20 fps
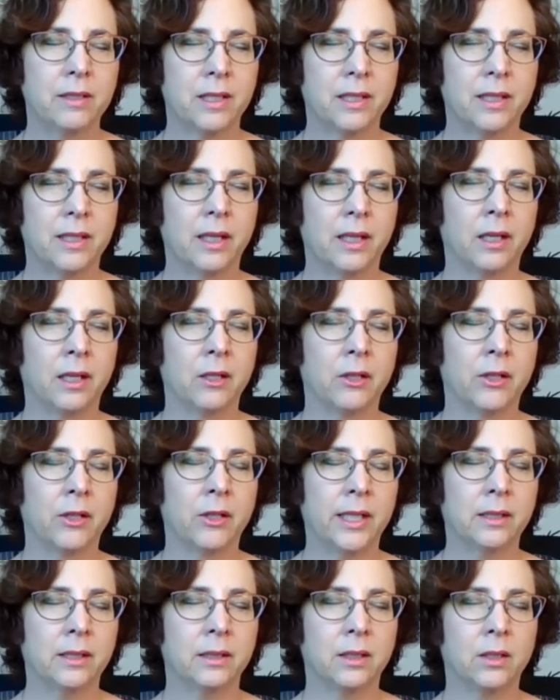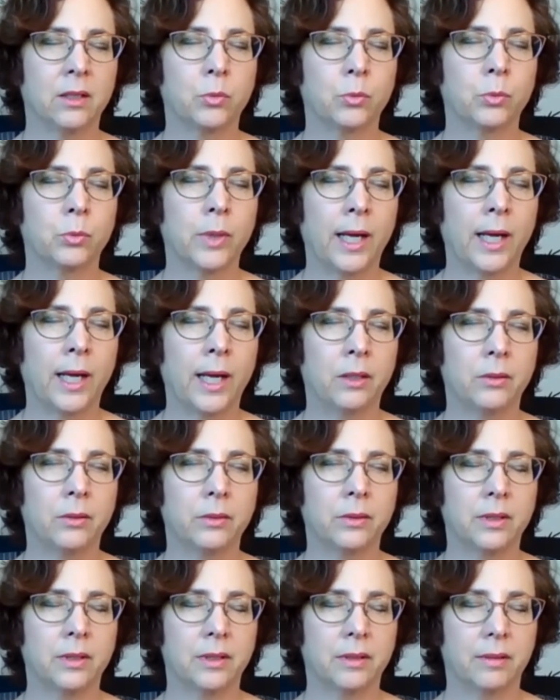to the area
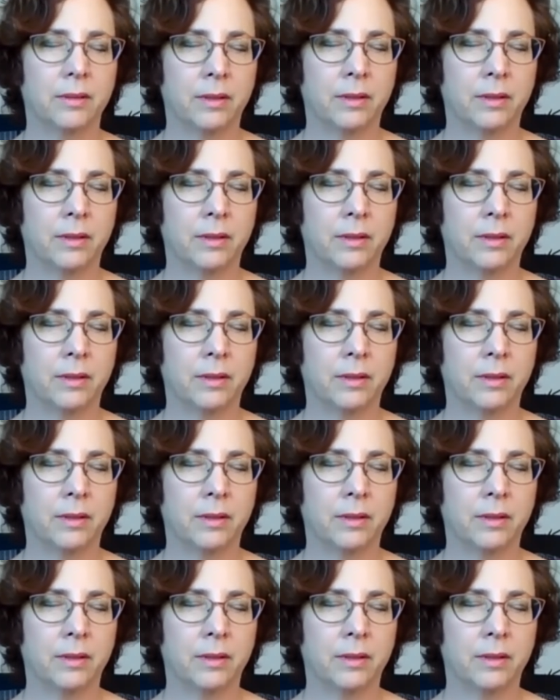around